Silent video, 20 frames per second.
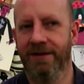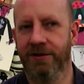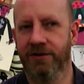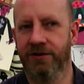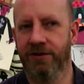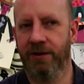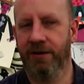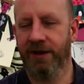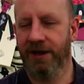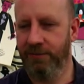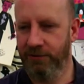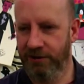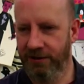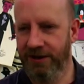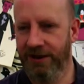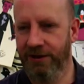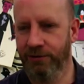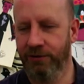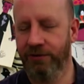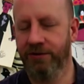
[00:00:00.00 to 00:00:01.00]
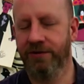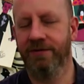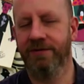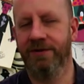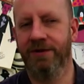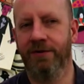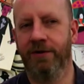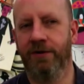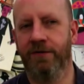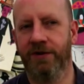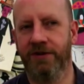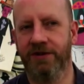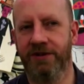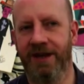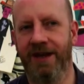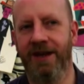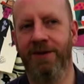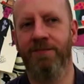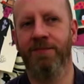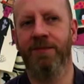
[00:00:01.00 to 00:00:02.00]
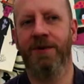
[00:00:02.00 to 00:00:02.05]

Southampton heroes of his day.